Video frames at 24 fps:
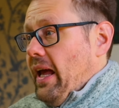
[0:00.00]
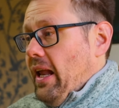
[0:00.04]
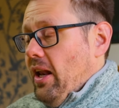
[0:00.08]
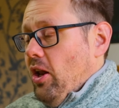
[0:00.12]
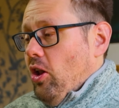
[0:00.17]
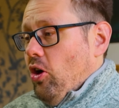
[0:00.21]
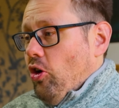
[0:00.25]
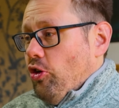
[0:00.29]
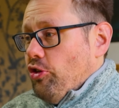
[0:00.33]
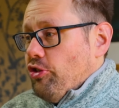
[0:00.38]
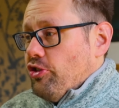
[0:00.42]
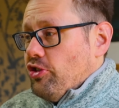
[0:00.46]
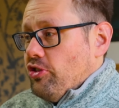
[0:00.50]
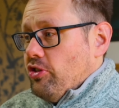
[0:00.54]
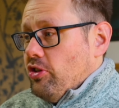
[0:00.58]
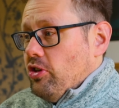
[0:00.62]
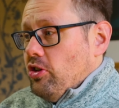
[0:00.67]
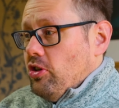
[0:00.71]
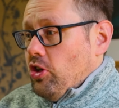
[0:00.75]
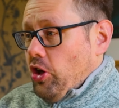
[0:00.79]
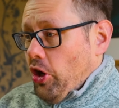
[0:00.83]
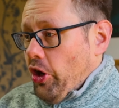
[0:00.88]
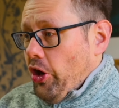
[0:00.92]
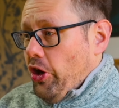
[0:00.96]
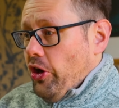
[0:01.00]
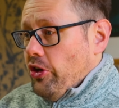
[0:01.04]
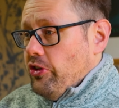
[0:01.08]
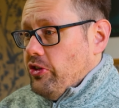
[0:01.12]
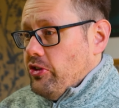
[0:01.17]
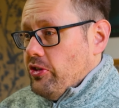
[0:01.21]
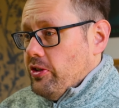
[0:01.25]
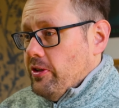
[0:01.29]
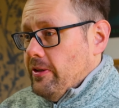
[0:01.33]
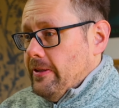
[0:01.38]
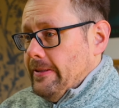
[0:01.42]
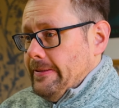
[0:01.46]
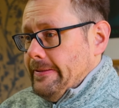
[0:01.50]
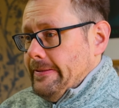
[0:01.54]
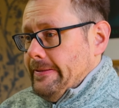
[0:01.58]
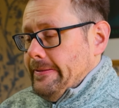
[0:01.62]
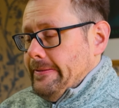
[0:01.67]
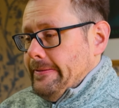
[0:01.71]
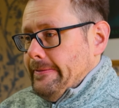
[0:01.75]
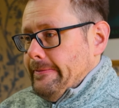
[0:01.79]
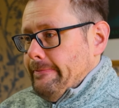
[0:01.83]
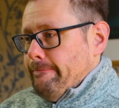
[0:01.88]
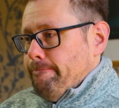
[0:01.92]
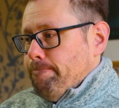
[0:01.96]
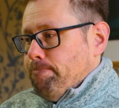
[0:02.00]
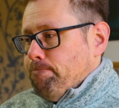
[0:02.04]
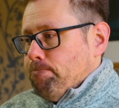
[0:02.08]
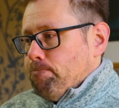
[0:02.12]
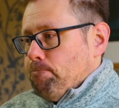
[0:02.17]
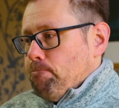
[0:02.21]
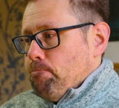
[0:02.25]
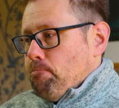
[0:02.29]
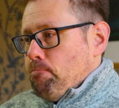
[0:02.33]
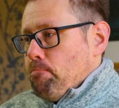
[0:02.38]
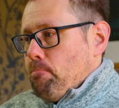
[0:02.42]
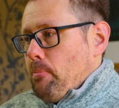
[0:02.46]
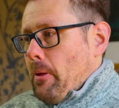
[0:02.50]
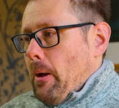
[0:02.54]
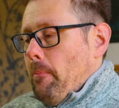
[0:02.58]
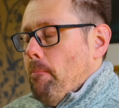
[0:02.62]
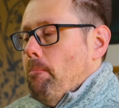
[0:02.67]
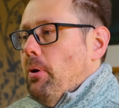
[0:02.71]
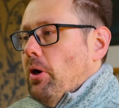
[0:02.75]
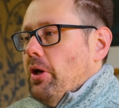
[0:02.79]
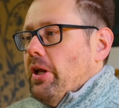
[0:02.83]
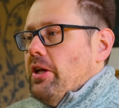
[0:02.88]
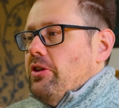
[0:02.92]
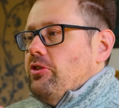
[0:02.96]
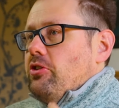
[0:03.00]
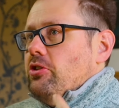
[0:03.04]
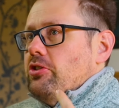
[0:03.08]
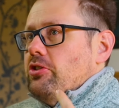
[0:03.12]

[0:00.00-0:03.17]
it looks good, but it